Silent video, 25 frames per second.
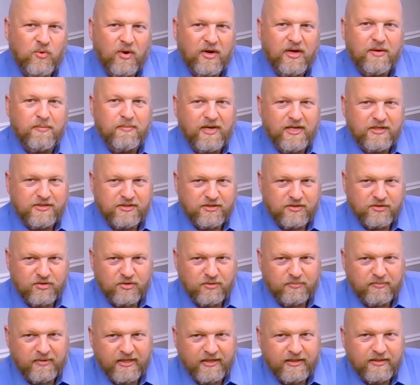quite amazing
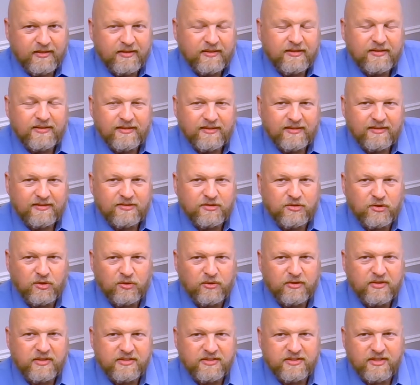to me to
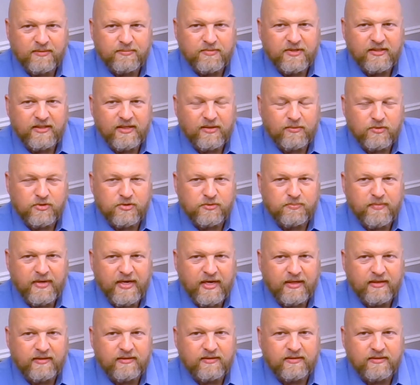look at something that was
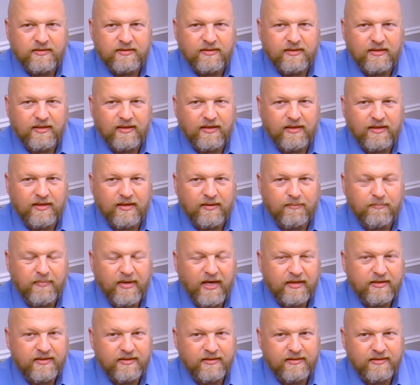made
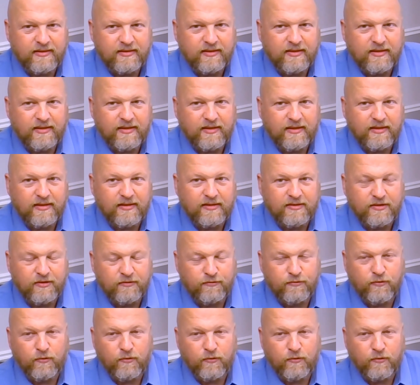back in the